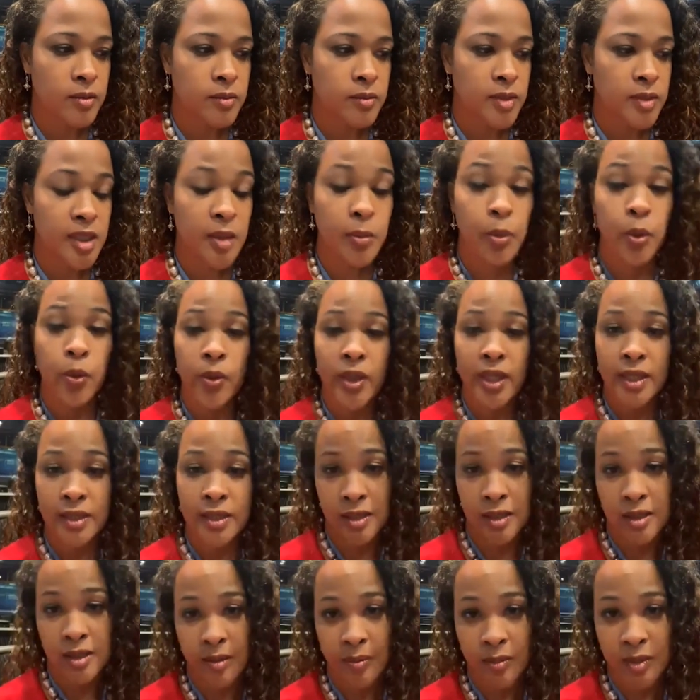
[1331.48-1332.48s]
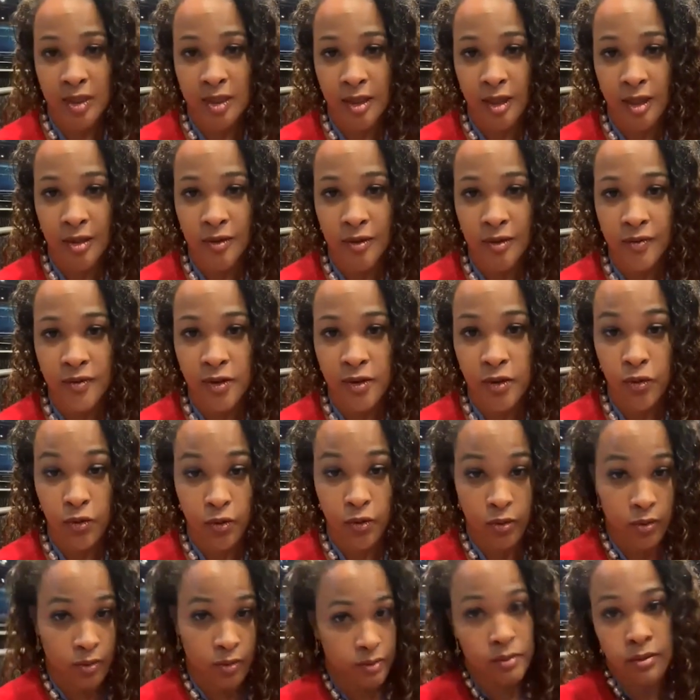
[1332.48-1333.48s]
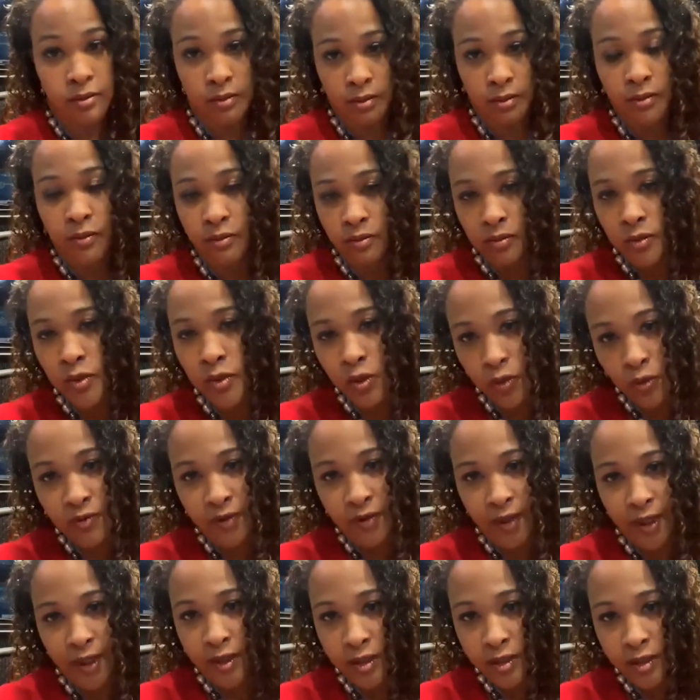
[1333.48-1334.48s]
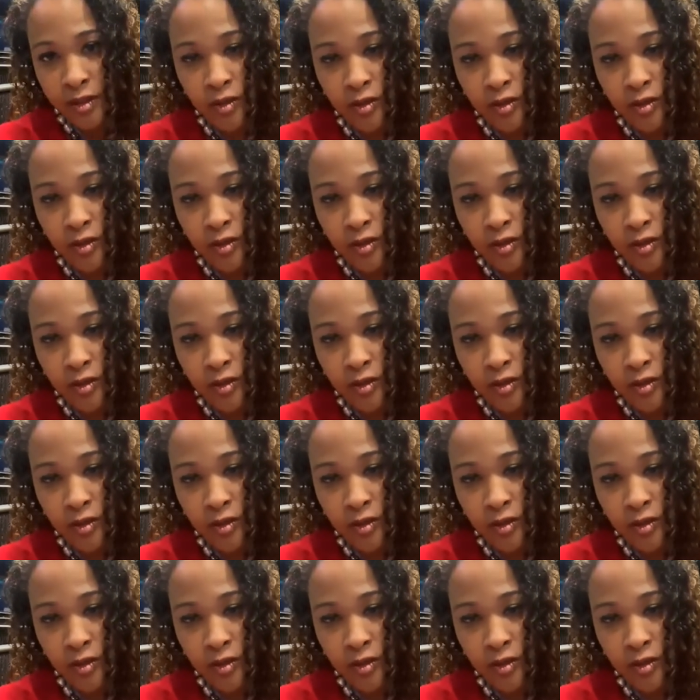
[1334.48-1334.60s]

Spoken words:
liberated themselves through violence.